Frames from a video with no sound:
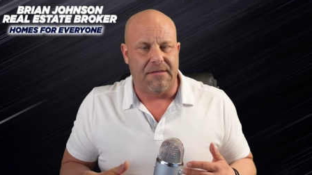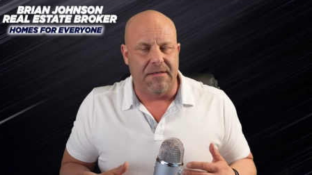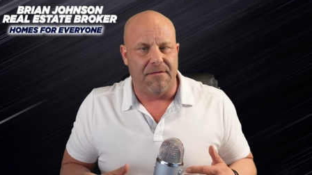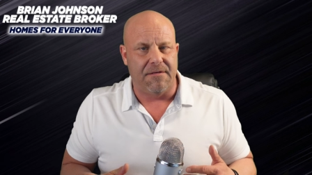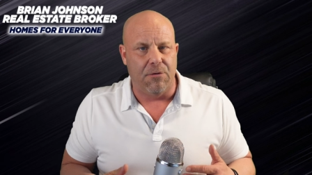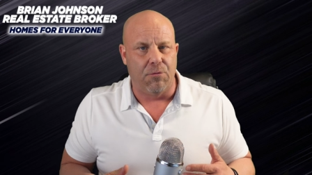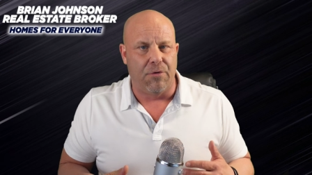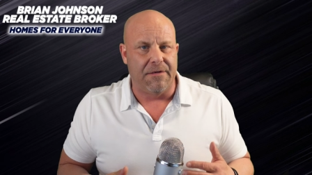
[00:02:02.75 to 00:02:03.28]
E
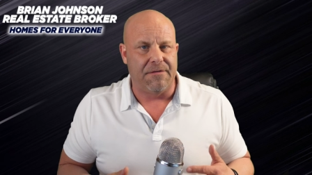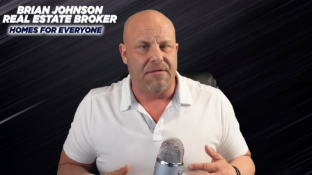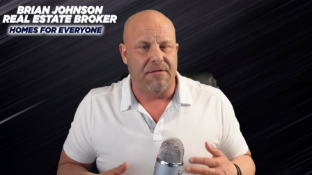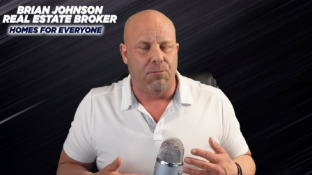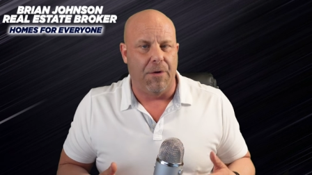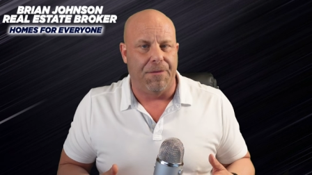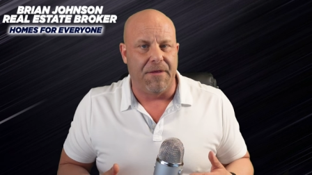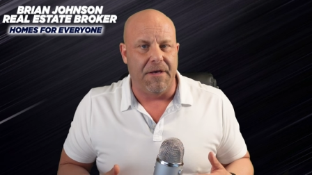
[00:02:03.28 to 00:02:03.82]
C risk
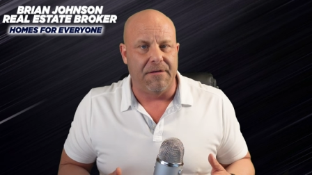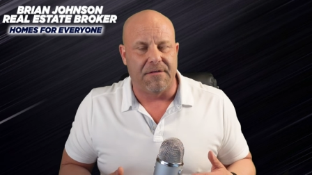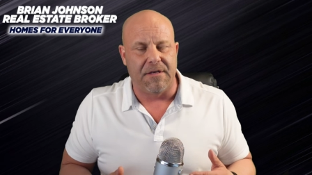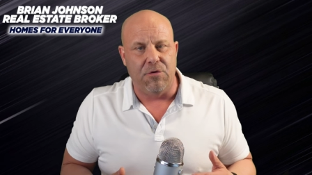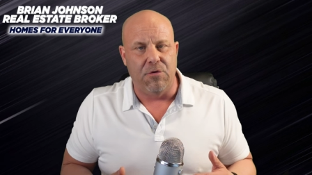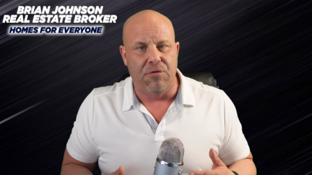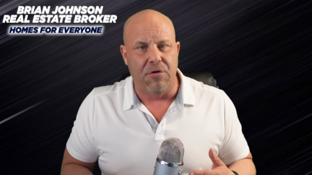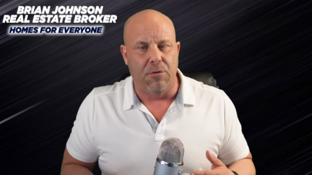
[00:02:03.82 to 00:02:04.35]
with this
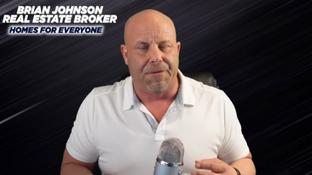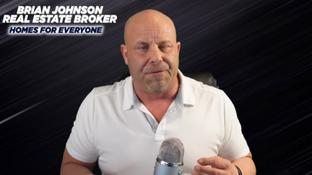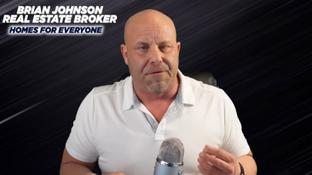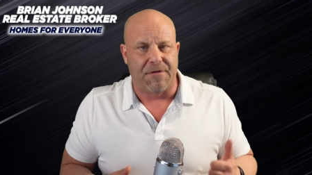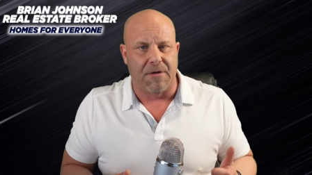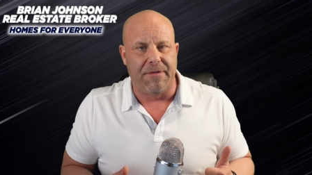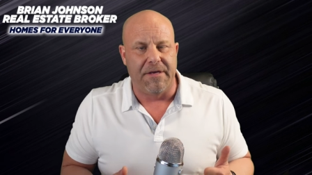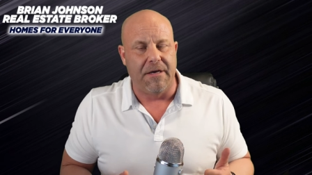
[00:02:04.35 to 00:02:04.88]
that you do with
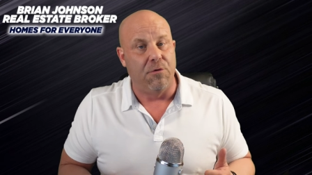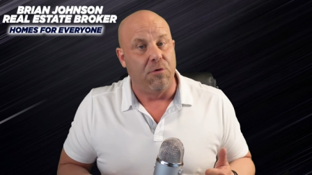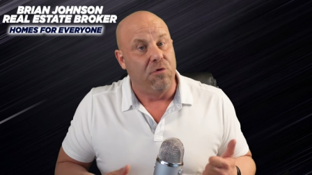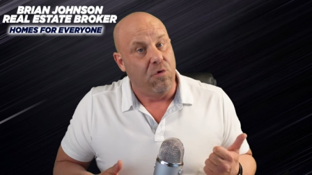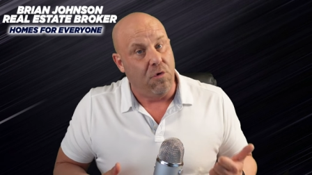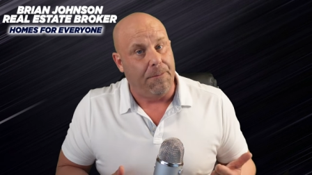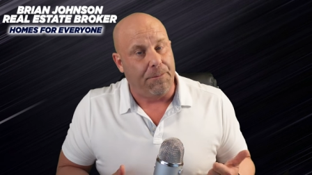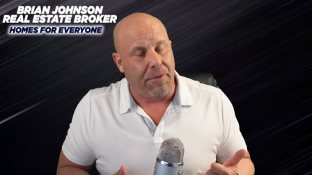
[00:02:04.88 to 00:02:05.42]
some of the other
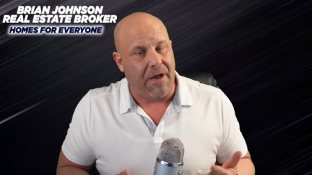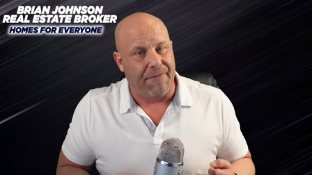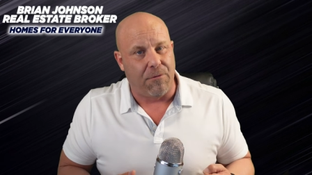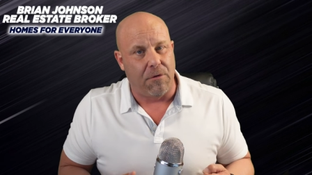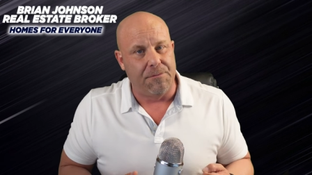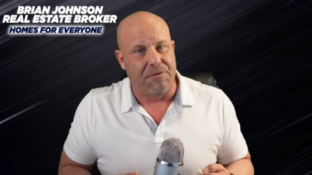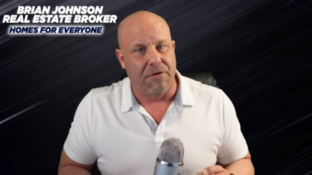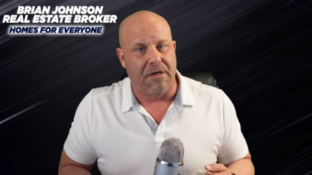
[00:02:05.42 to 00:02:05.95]
newer
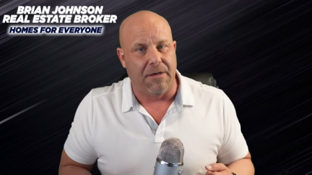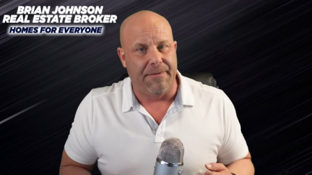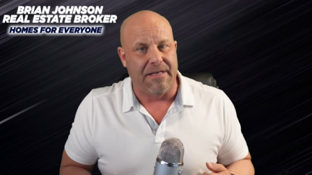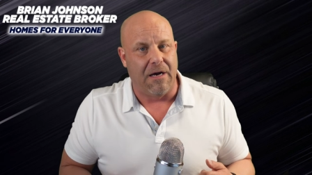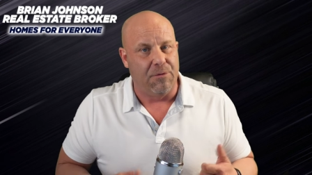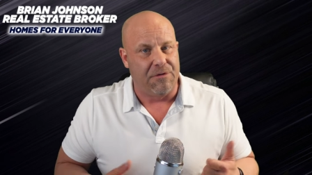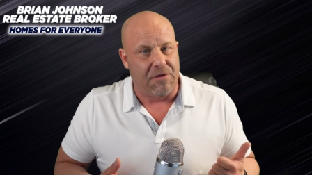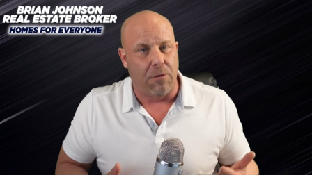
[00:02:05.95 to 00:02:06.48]
platforms that are coming
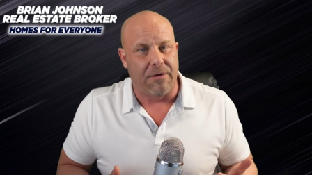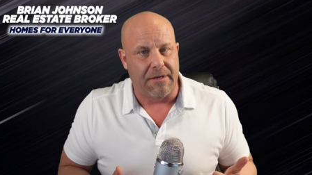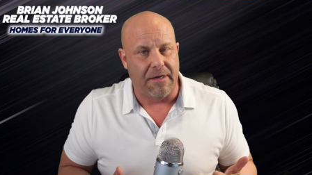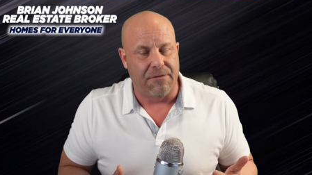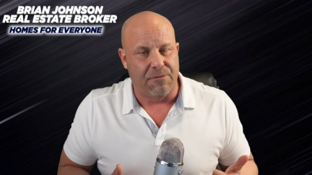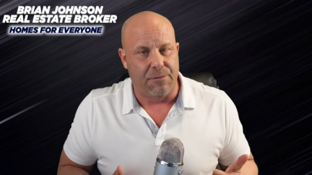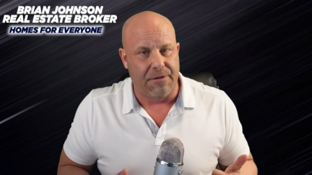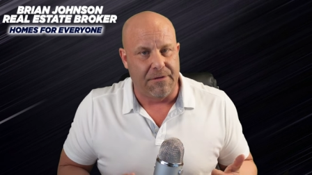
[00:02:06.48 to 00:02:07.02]
out with
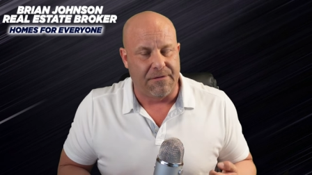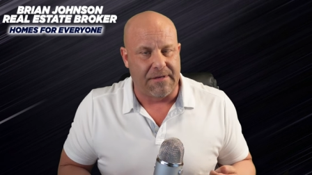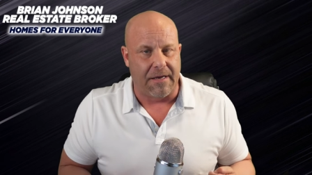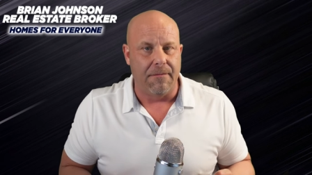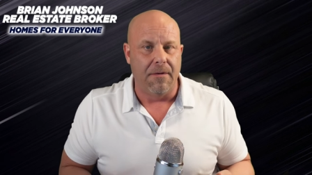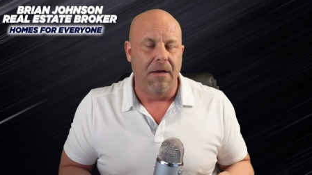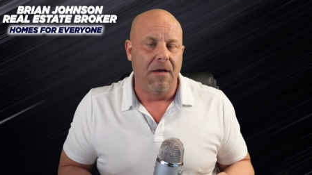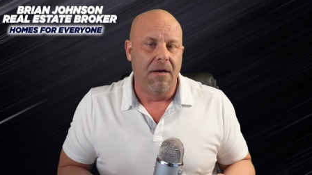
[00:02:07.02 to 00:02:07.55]
tokenized real estate.